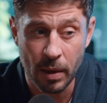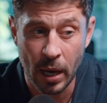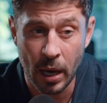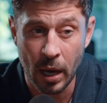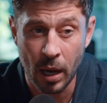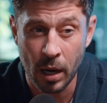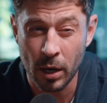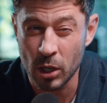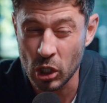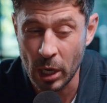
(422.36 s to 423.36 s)
A lot
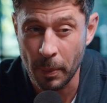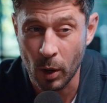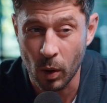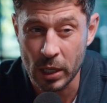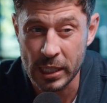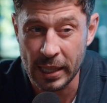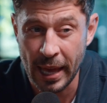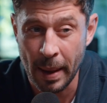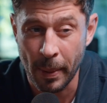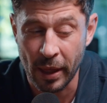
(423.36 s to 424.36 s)
of cheaper quality
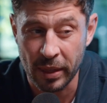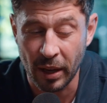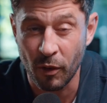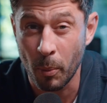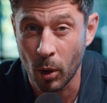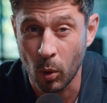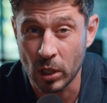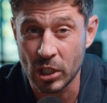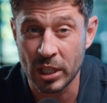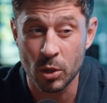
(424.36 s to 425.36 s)
there, but I think if you put
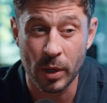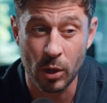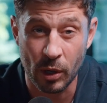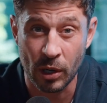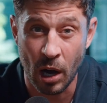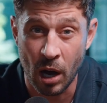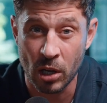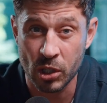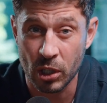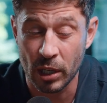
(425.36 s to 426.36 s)
quality into it, you can
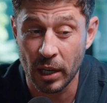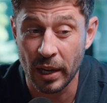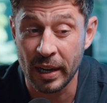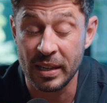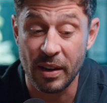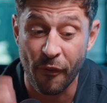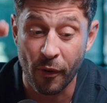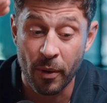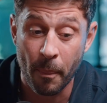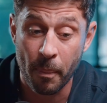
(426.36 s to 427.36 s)
ask a
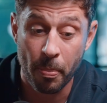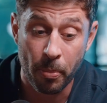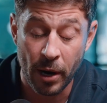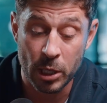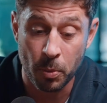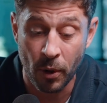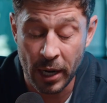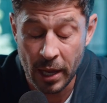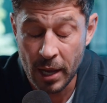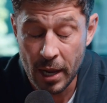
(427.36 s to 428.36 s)
different price
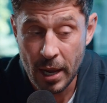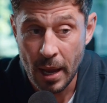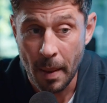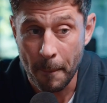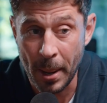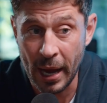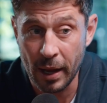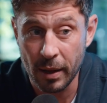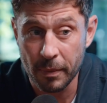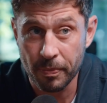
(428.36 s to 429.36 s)
point. But
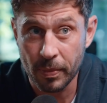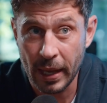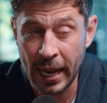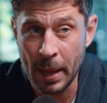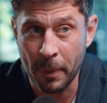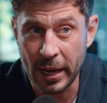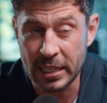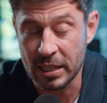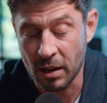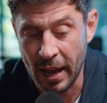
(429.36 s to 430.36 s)
any
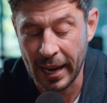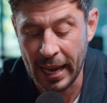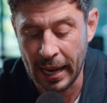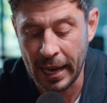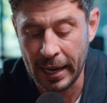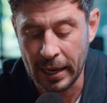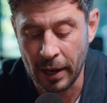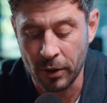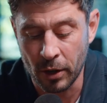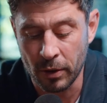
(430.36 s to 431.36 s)
places like LA,
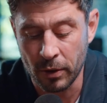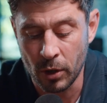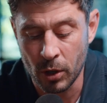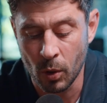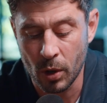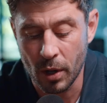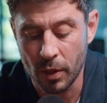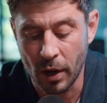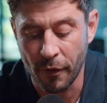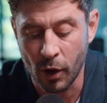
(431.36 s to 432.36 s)
London, New York
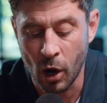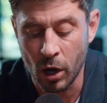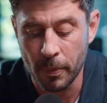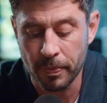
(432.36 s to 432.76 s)
that have got